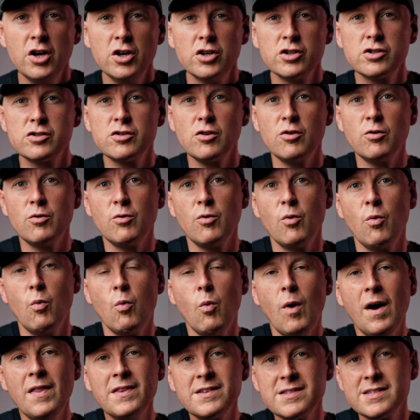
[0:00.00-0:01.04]
So
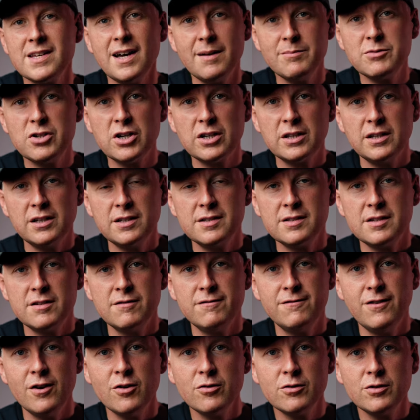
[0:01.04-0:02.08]
one subject is in
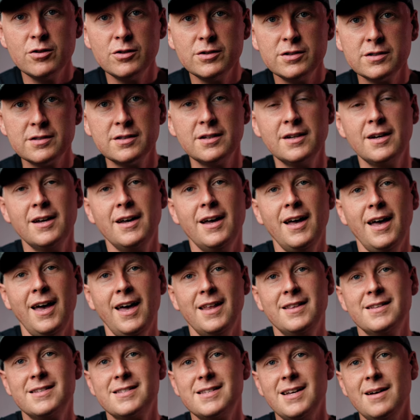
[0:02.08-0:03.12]
focus,
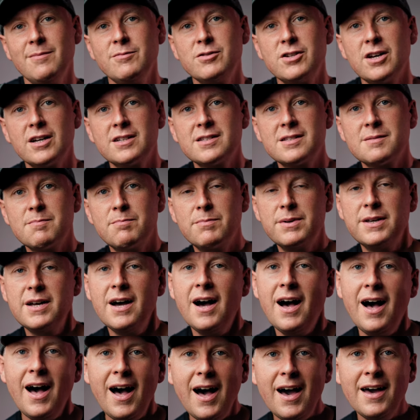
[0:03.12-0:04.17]
and subjects
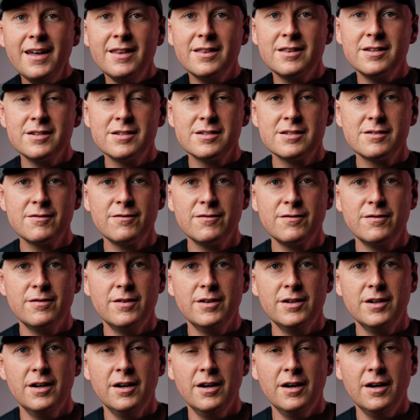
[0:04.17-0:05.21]
behind this
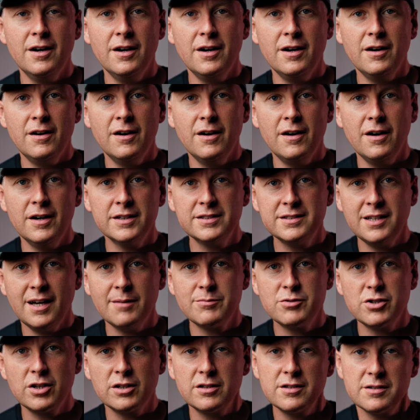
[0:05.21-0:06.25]

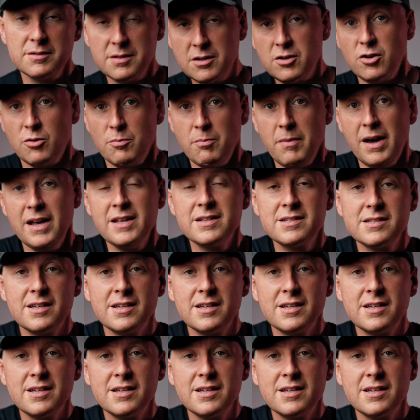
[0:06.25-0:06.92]
subject, is your main